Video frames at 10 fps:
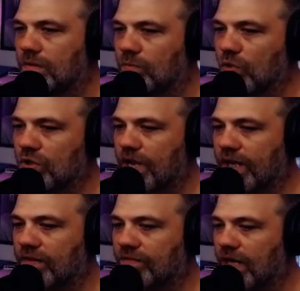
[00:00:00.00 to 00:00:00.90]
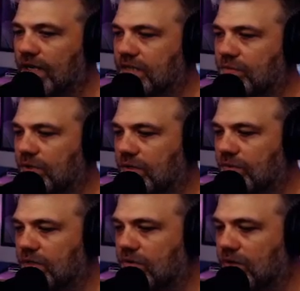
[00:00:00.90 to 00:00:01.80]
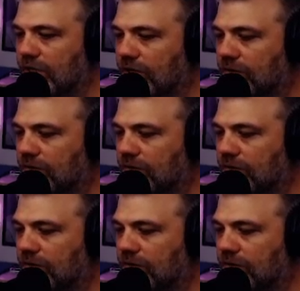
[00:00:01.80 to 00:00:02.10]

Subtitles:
More dragonflies. What's going on here?